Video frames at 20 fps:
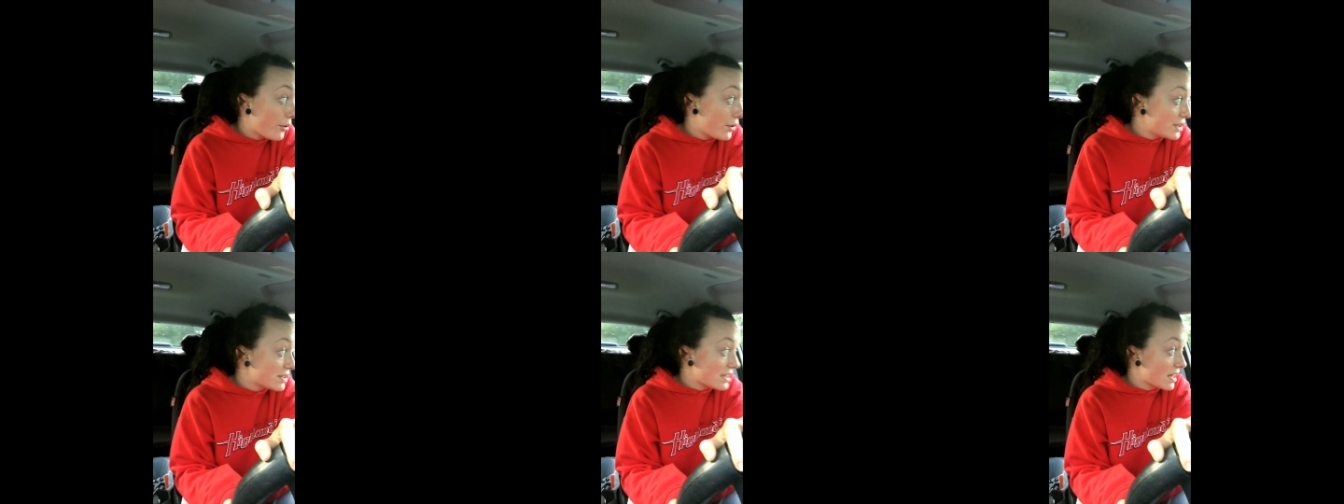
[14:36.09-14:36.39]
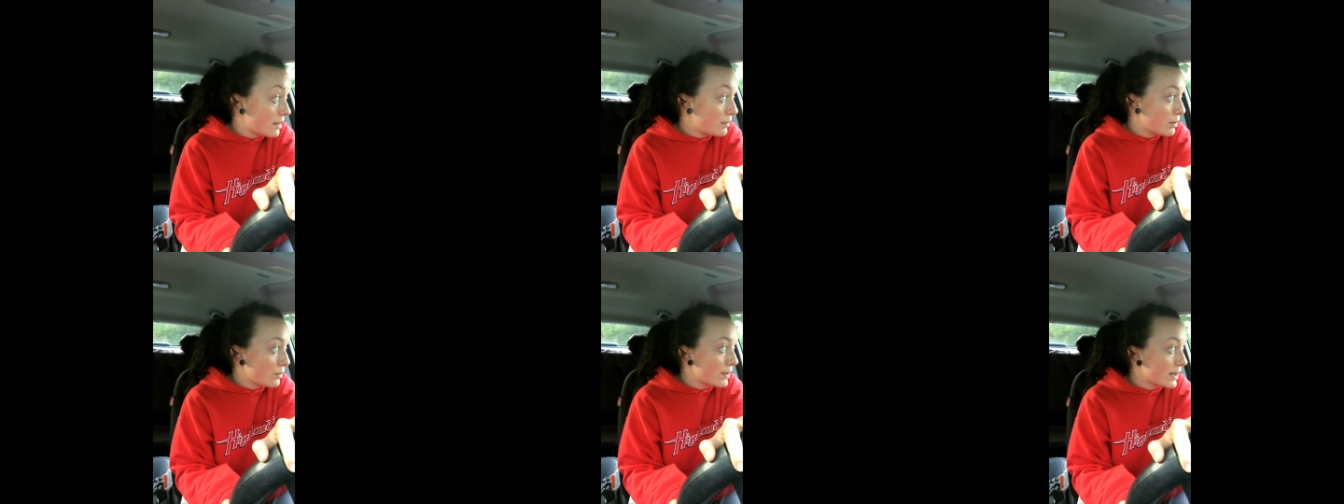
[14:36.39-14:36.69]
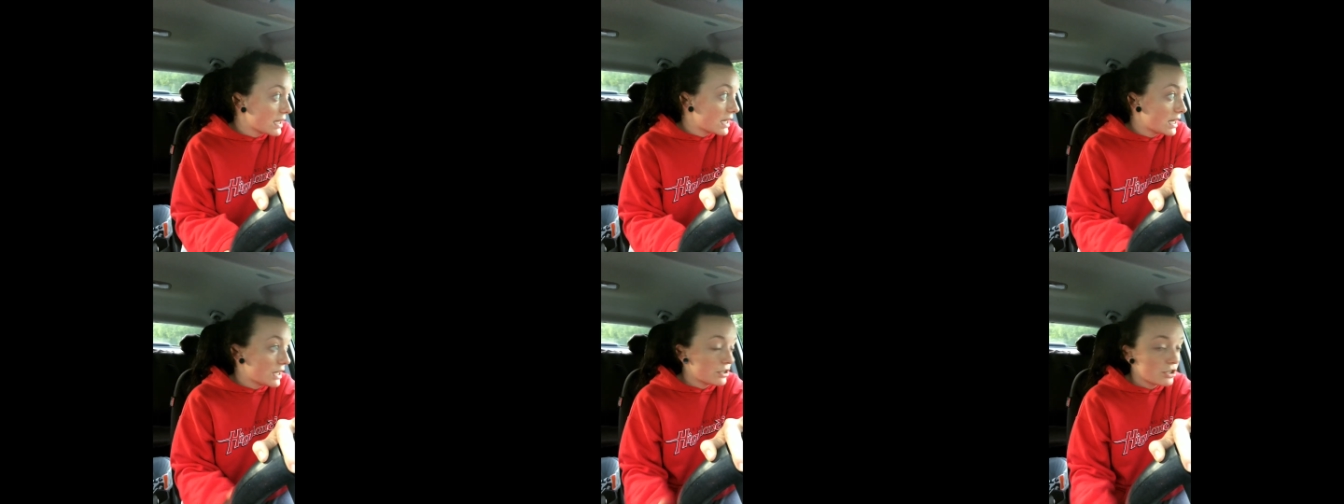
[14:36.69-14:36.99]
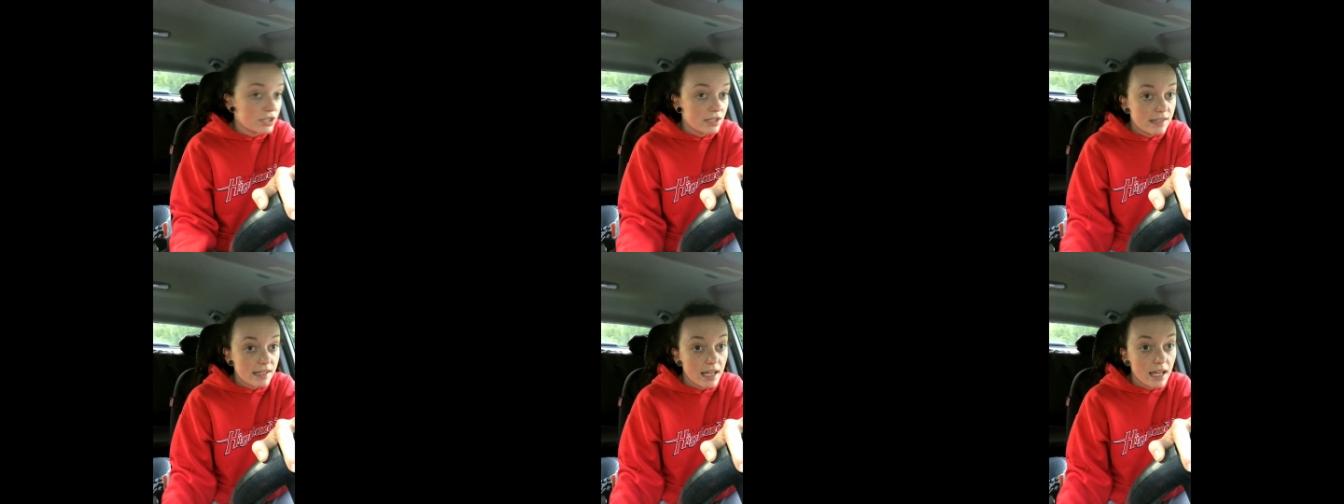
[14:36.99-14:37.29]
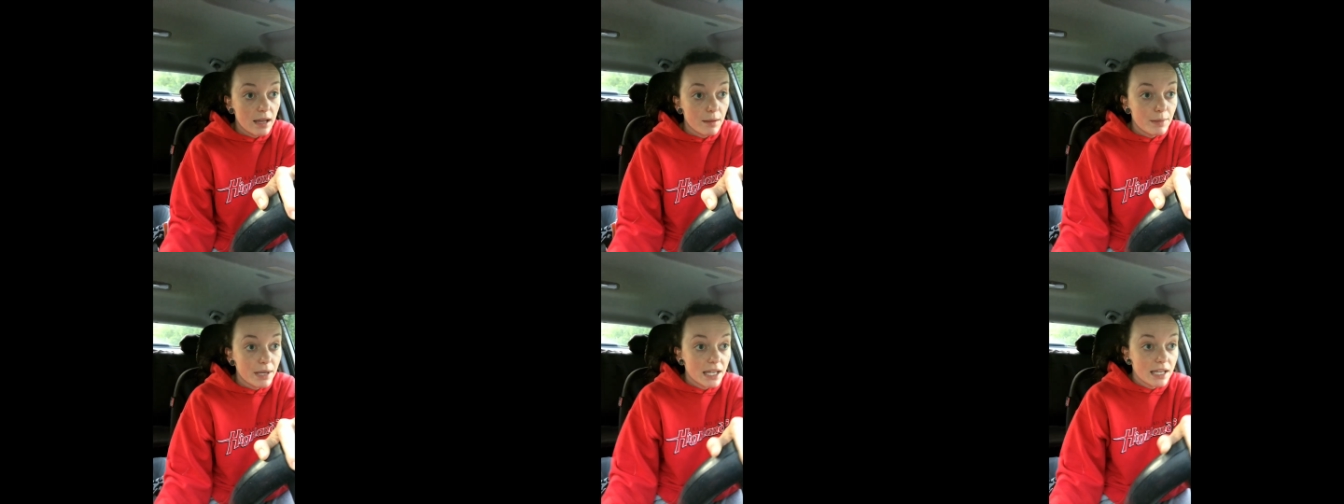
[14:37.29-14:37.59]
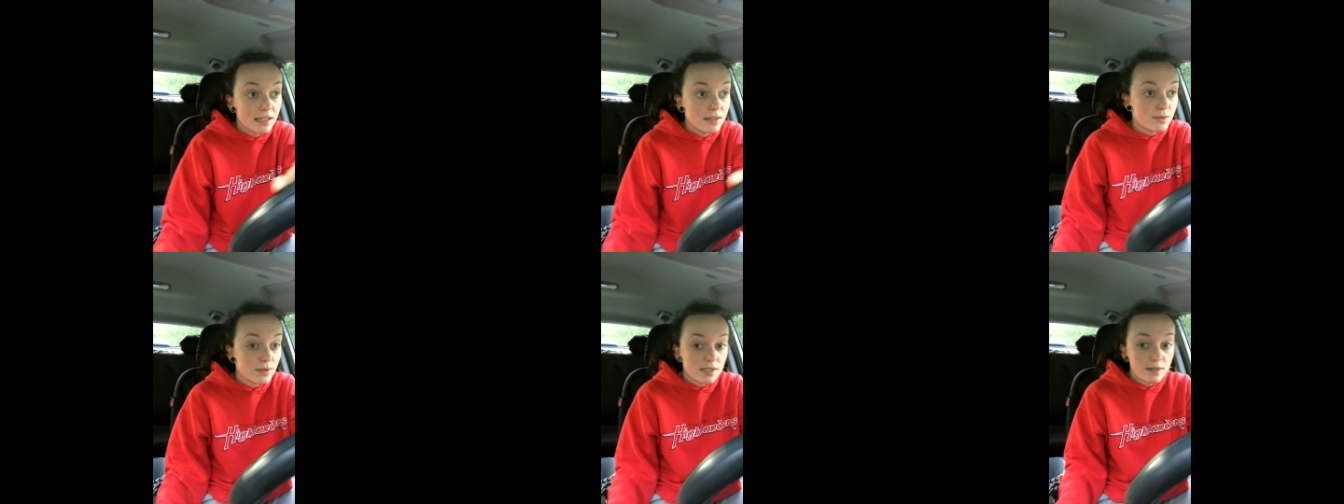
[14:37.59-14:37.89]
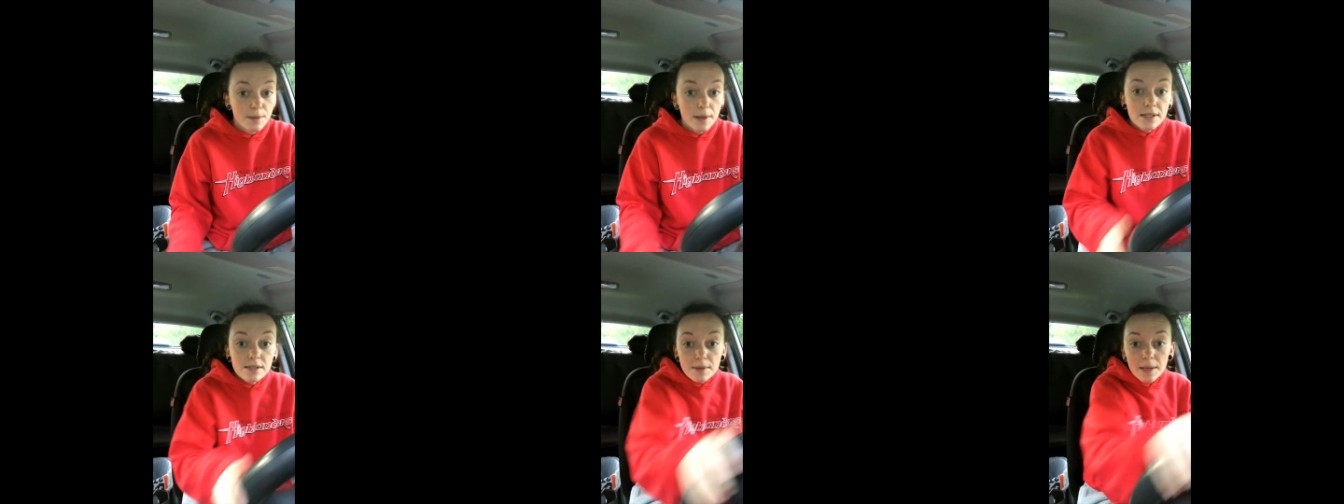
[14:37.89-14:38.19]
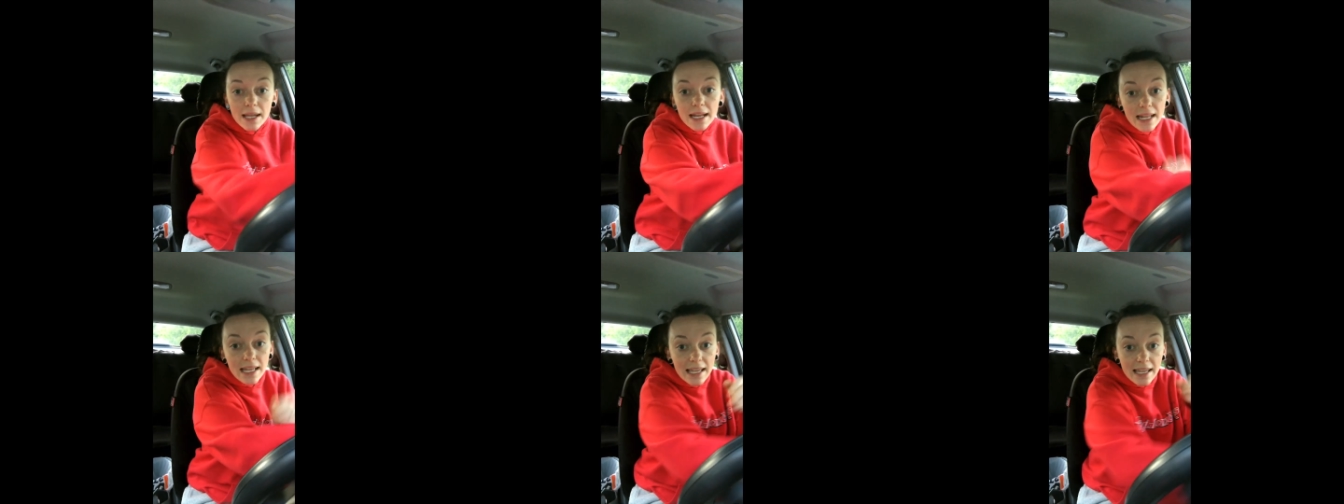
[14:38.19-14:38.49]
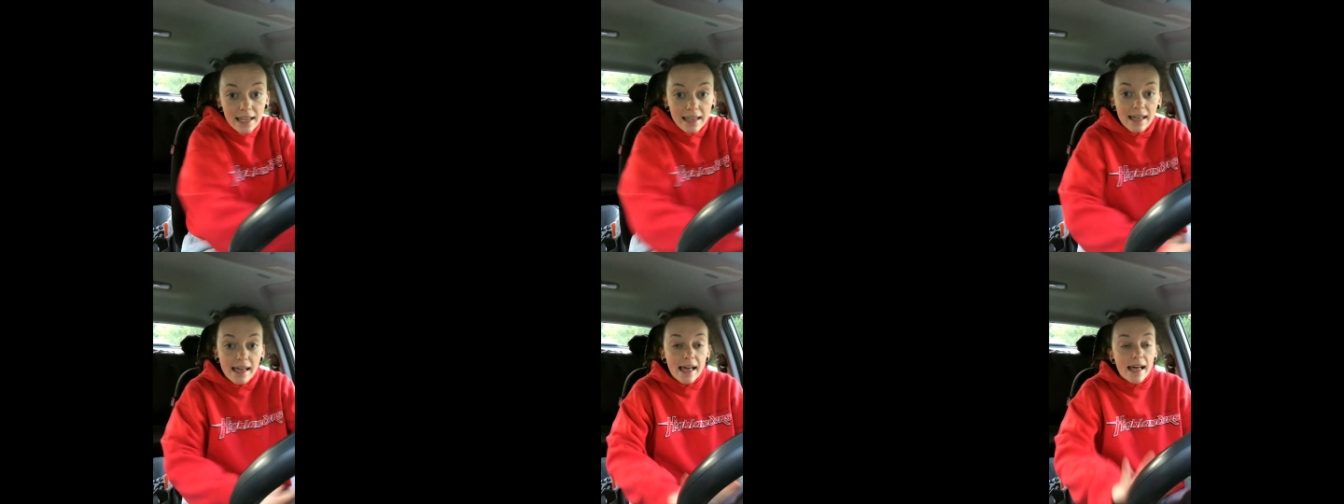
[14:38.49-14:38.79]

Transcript: is going to be really interesting because we're supposed to be getting